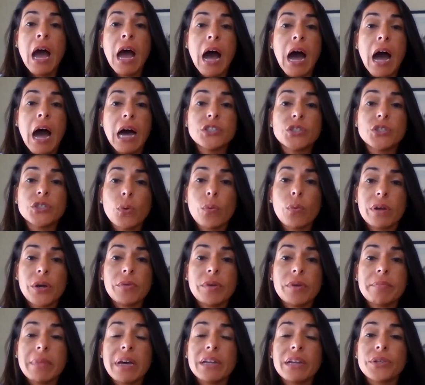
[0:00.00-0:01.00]
I do want to
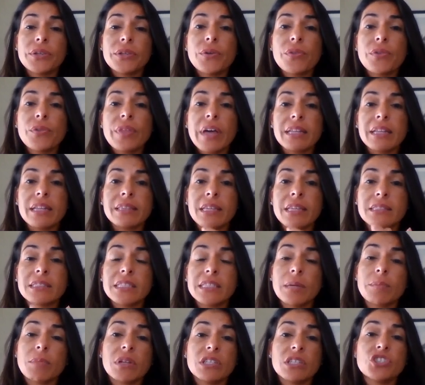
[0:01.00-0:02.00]
remind you that the
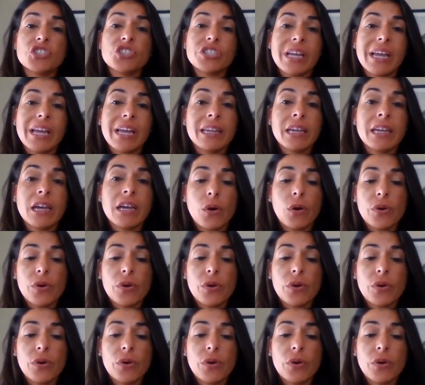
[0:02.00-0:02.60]
stimulus check or the